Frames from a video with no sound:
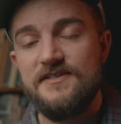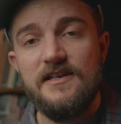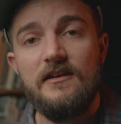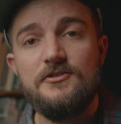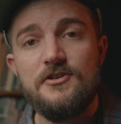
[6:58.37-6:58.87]

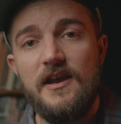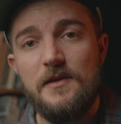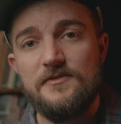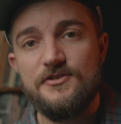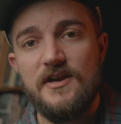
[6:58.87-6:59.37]
signature
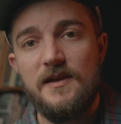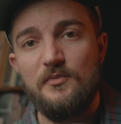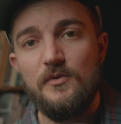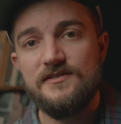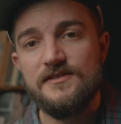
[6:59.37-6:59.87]
camera
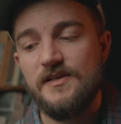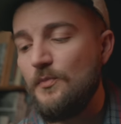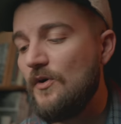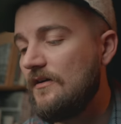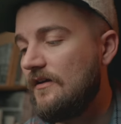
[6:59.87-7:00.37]
strap with
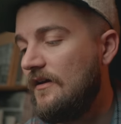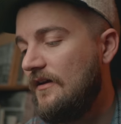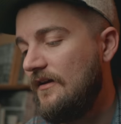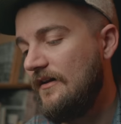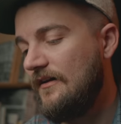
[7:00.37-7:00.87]
Sleepwalk.
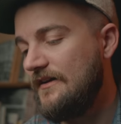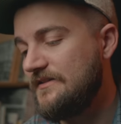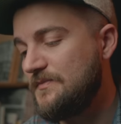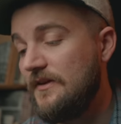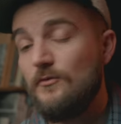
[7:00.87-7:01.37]

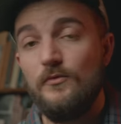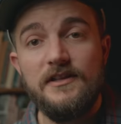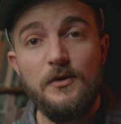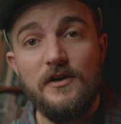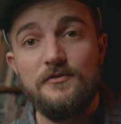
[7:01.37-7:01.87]
It's been
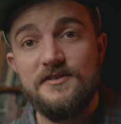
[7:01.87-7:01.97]
really well